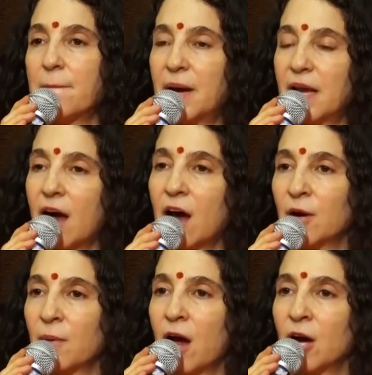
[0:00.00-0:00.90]
But
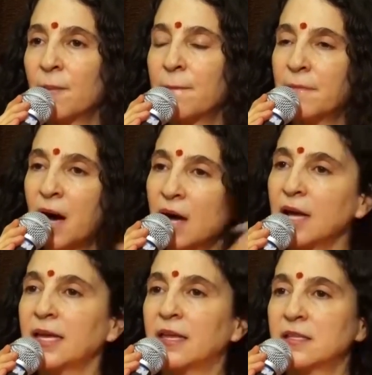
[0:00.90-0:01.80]
our, our
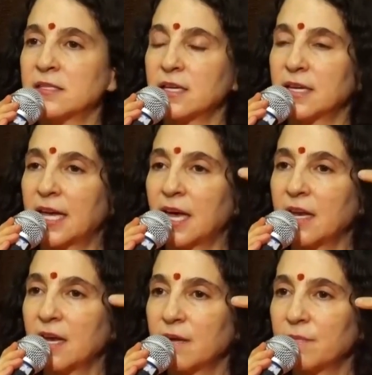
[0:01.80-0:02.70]
minds
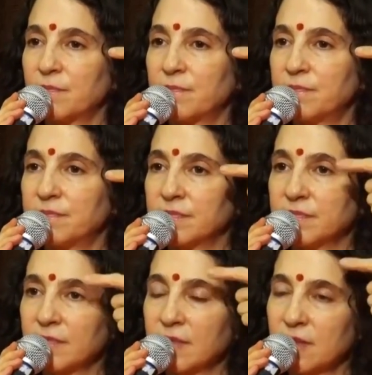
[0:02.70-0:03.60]
get
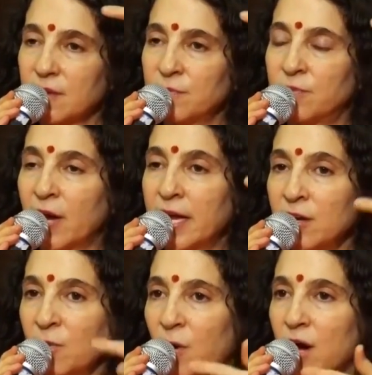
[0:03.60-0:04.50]

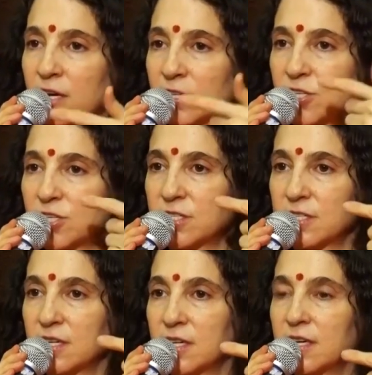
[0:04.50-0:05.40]

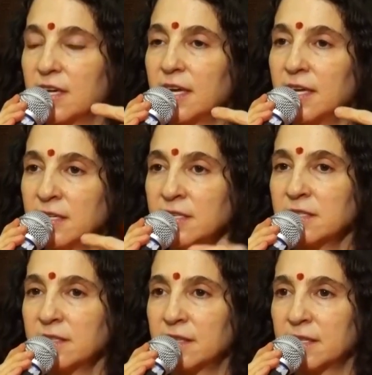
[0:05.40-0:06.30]
brainwashed
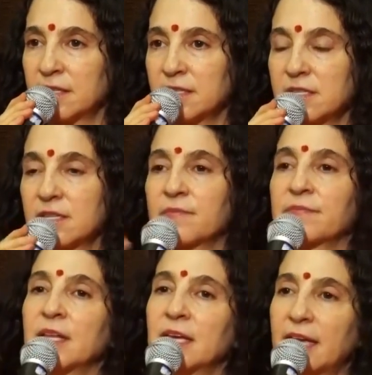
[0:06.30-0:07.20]
into this,
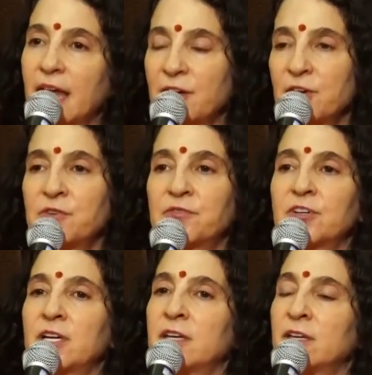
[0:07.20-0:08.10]
get
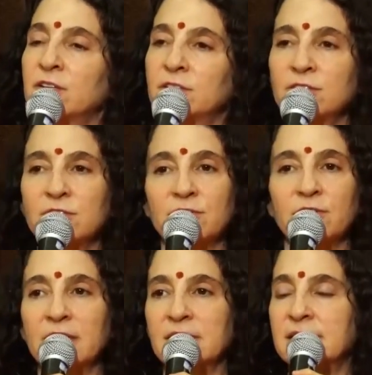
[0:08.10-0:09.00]
over it, you're just
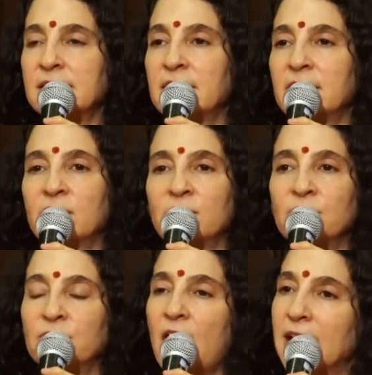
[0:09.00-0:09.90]
crazy, you know,
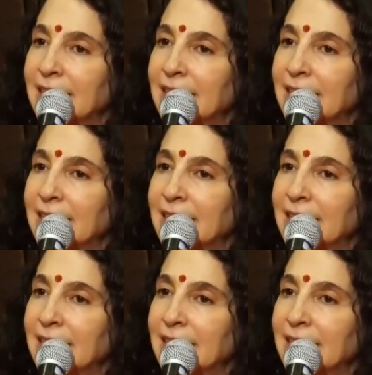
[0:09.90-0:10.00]
you've got